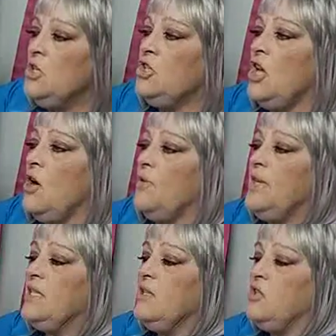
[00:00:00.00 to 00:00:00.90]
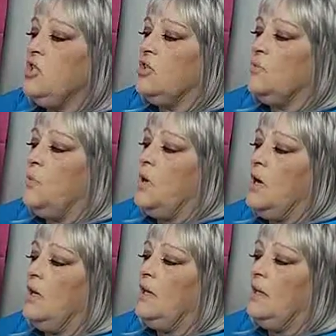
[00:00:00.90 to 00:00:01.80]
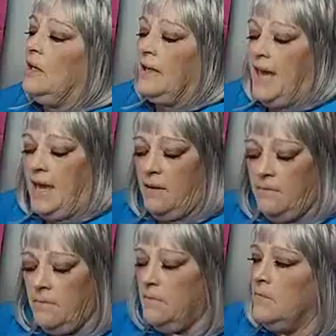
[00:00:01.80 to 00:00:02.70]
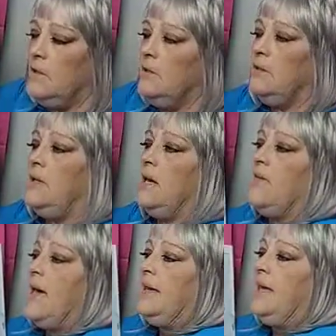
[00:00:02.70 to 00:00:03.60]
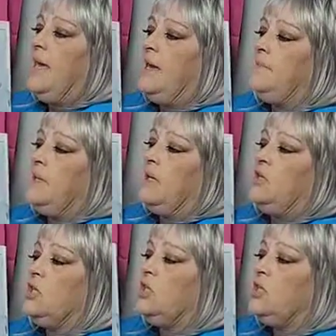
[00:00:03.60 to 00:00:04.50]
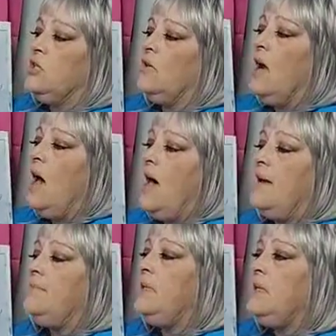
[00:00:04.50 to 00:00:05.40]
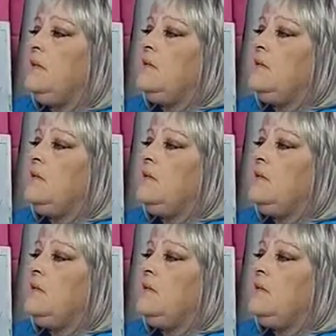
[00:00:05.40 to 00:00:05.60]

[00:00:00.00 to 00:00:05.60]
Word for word: So this is just one little game. Now that game that I just described,